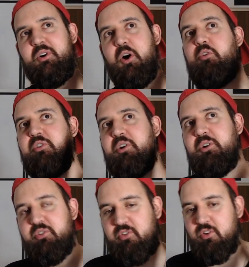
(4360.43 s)

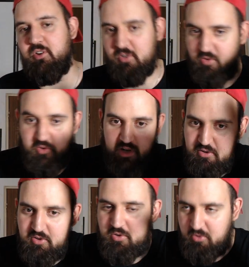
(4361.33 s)
arose, uh, I
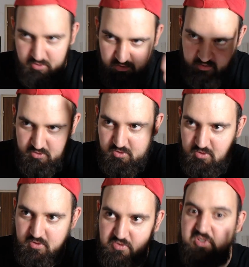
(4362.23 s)
don't
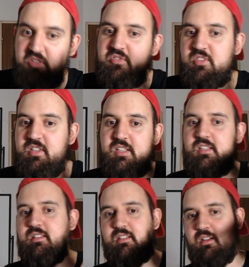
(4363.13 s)
know,
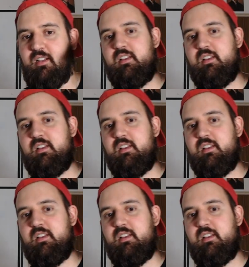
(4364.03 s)
15,